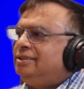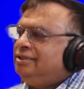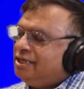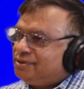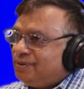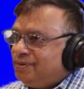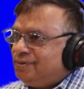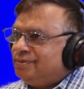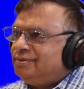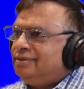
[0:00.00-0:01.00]
Yes or
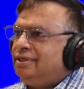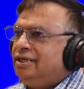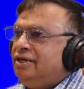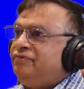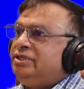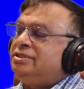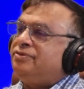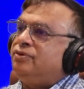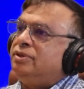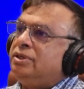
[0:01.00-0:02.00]
no. If it is
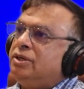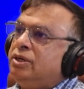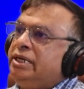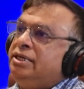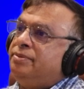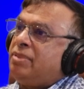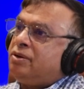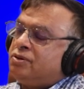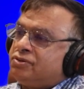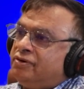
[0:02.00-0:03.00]
in the
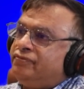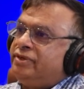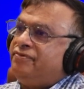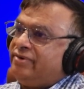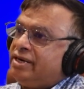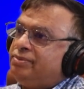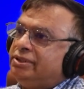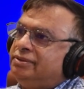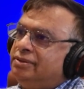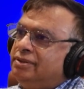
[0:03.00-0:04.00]
Microsoft
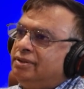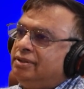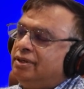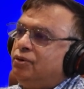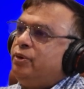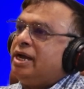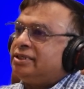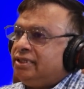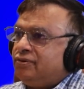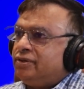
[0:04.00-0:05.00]
environment, we
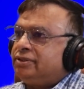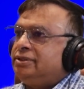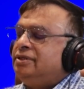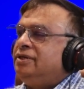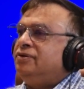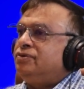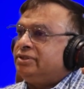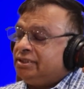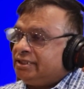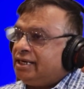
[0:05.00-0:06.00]
actually got, you got
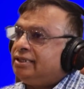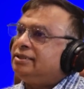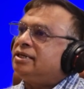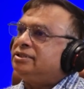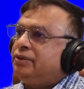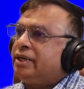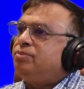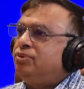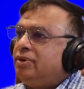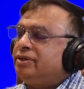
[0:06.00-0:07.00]
the channel and actually you can
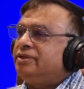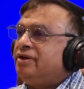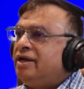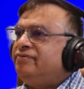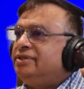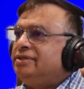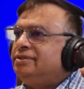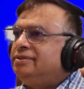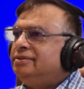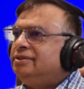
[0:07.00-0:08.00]
pull out the
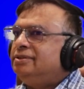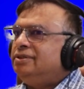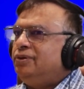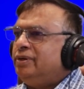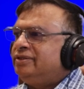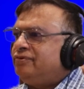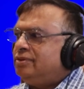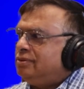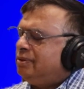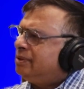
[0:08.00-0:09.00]
evidence. We had
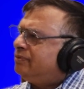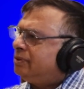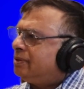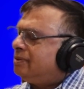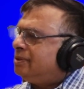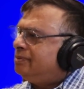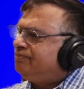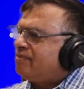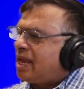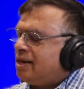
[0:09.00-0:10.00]
what they call,
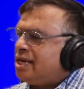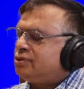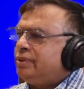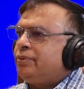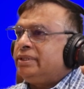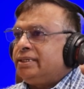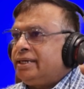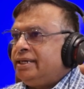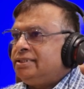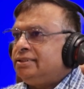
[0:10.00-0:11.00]
last week we had the
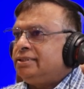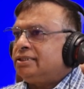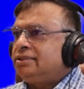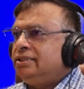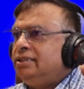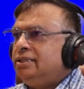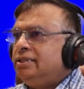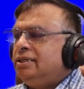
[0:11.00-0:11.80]
case that actually